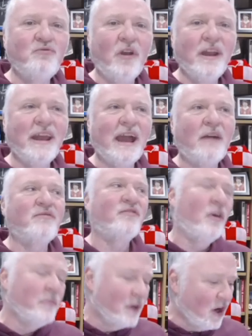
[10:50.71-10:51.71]
running out
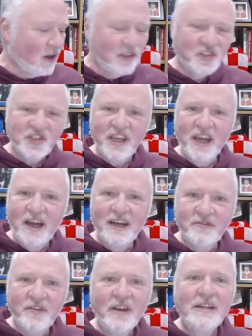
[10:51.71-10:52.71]
from the Connah's key
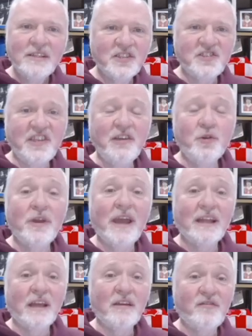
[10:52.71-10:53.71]
half to see who could
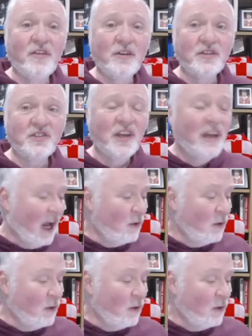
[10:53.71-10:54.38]
get there first.